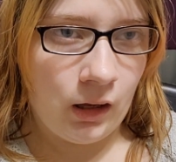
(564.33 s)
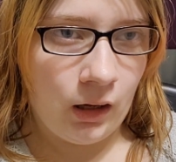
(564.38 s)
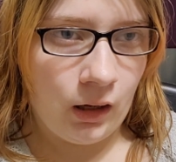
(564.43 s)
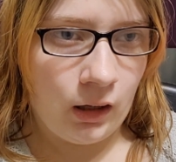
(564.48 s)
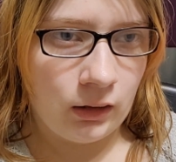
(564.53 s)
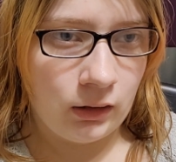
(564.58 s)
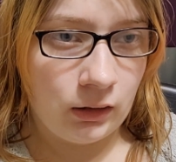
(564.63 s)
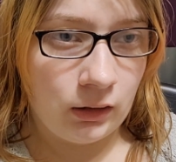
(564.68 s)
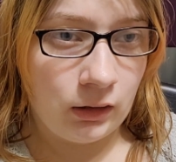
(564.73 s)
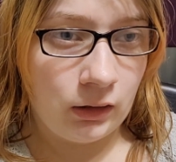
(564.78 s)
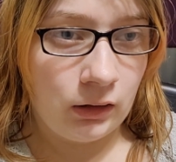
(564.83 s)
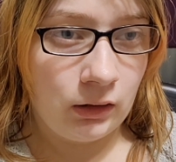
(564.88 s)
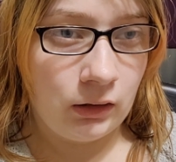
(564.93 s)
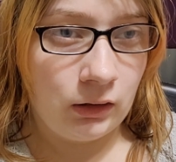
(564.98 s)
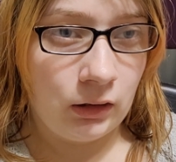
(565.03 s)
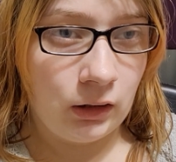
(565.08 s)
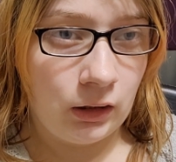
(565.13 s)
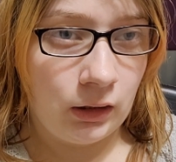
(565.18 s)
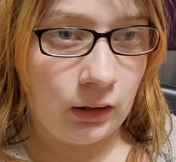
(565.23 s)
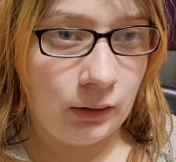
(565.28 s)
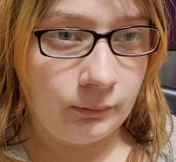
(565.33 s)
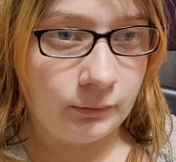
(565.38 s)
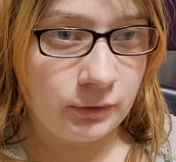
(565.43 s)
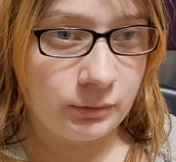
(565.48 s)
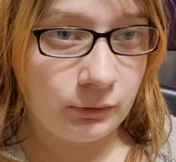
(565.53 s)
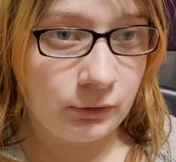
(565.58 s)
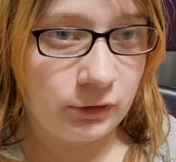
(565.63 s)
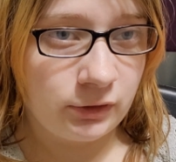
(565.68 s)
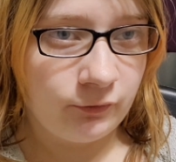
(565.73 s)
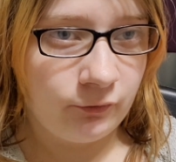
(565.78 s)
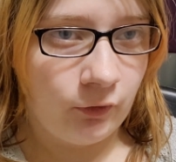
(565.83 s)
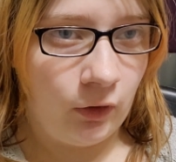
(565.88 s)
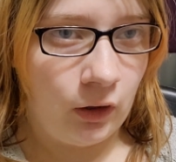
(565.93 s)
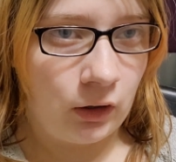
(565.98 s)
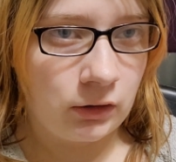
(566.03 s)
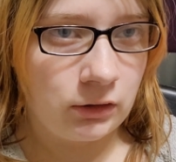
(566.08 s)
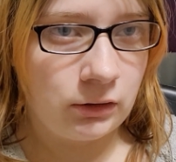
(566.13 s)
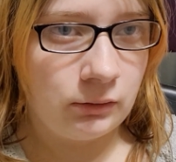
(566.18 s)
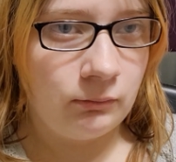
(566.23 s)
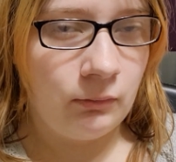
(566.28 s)
And I'm supposed to
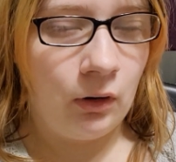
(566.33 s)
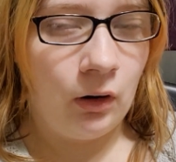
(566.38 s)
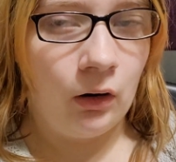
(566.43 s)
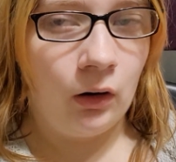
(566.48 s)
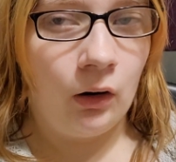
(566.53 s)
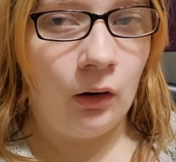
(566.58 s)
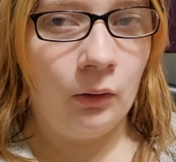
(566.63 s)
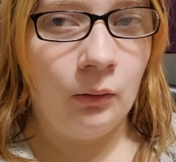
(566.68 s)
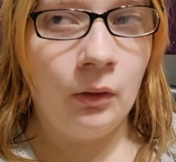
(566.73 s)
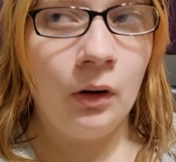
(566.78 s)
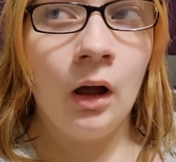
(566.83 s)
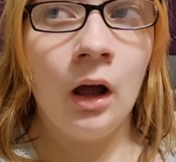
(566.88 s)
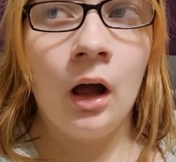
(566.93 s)
vlog tomorrow.